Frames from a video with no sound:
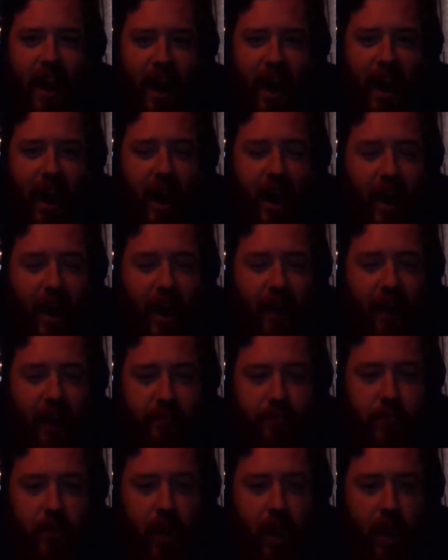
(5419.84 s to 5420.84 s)

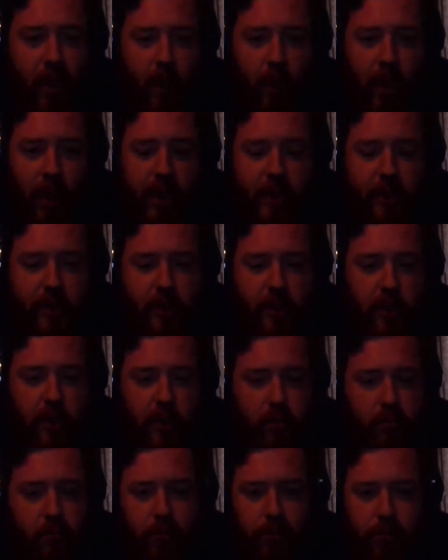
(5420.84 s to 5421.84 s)
Otherwise,
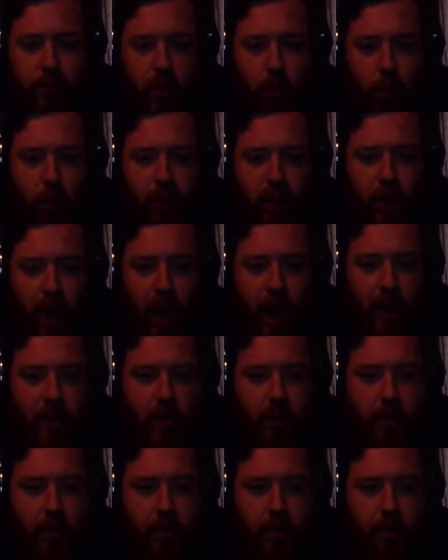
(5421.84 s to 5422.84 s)
just we've
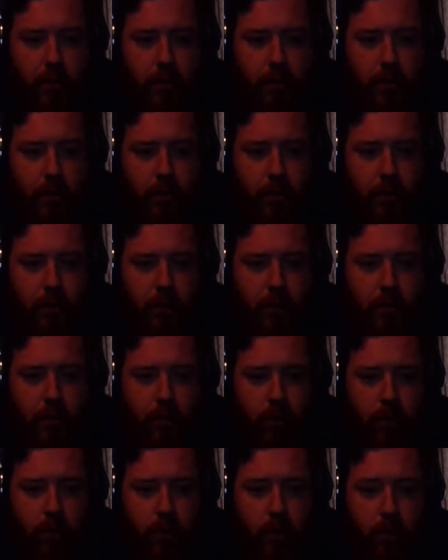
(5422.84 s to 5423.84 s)
got
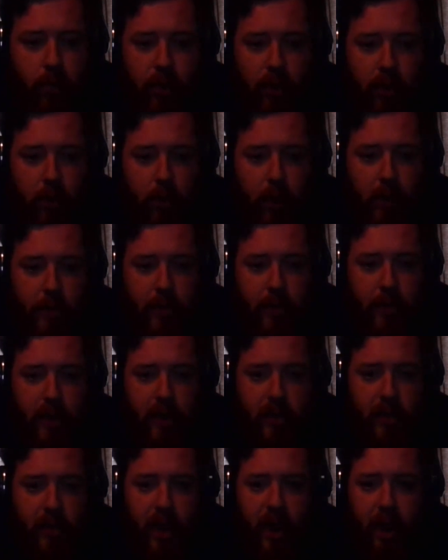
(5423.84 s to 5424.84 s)
through 2 other
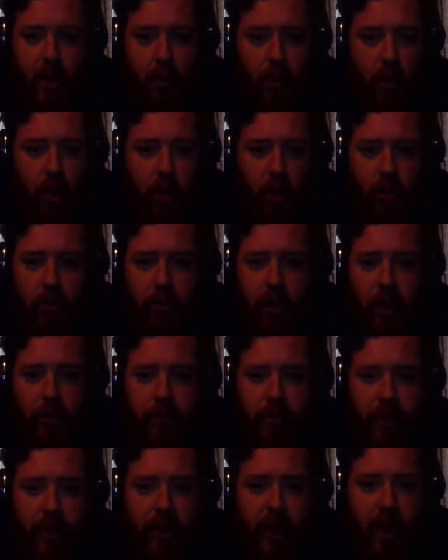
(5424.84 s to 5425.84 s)
websites that we're all
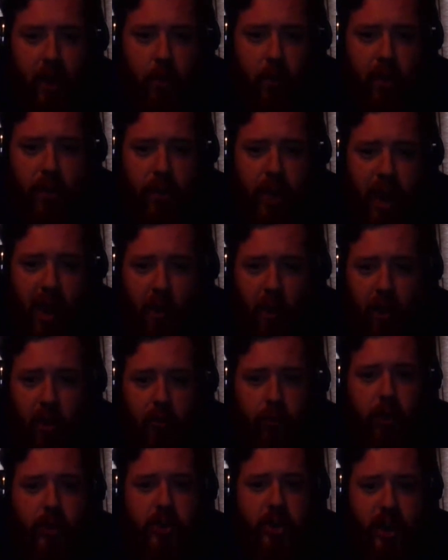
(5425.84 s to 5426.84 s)
affiliated with now,
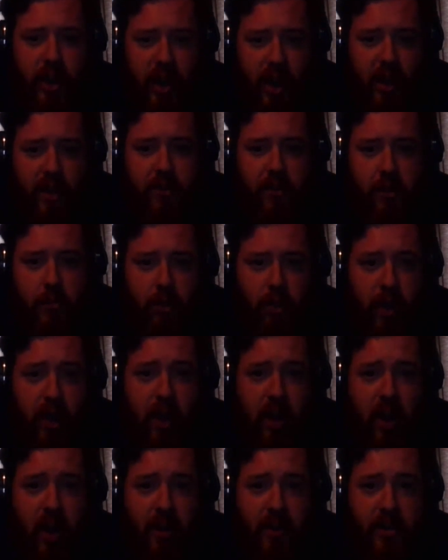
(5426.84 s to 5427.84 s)
all of which are going to have some
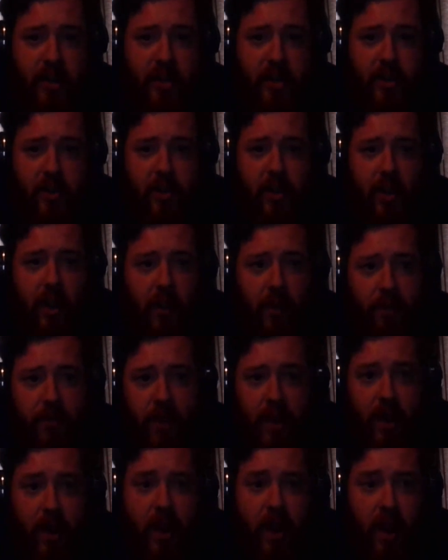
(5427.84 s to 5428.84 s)
great content. So
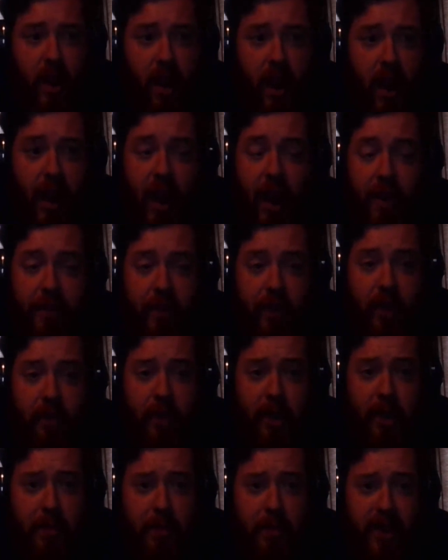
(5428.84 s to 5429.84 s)
if you're
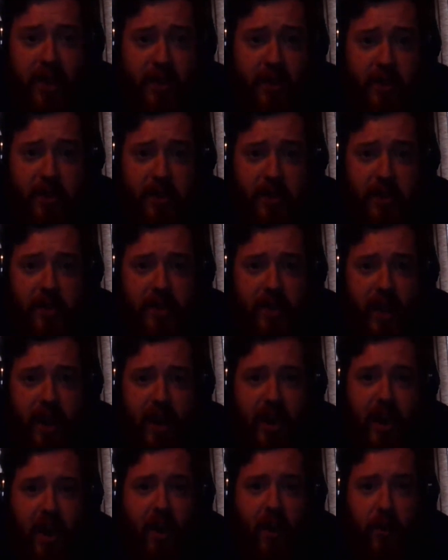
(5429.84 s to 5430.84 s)
liberty minded, there's a
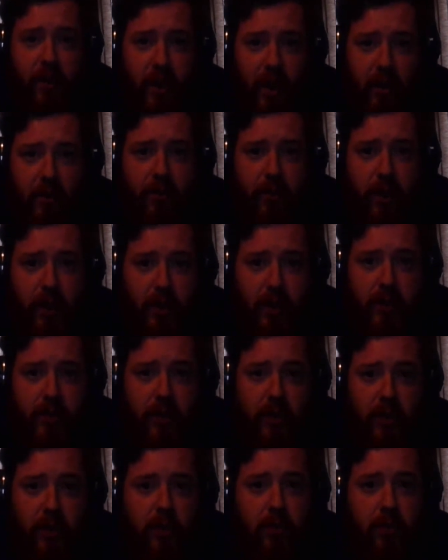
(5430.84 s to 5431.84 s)
ton out there for you
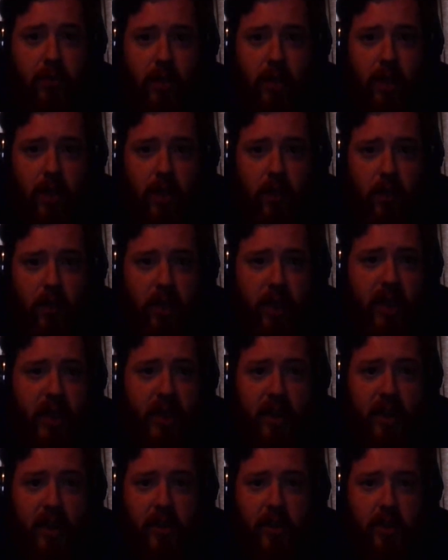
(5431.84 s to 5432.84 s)
to
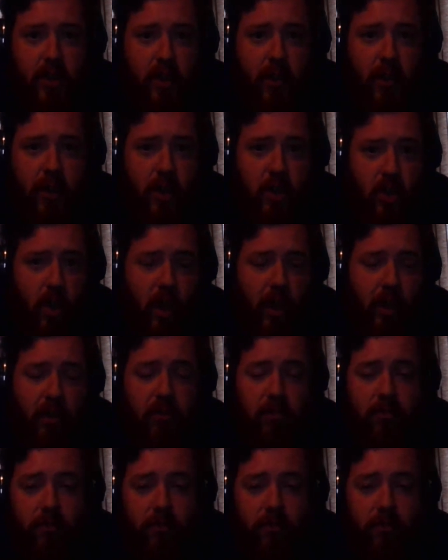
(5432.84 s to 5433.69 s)
read, listen to, and enjoy.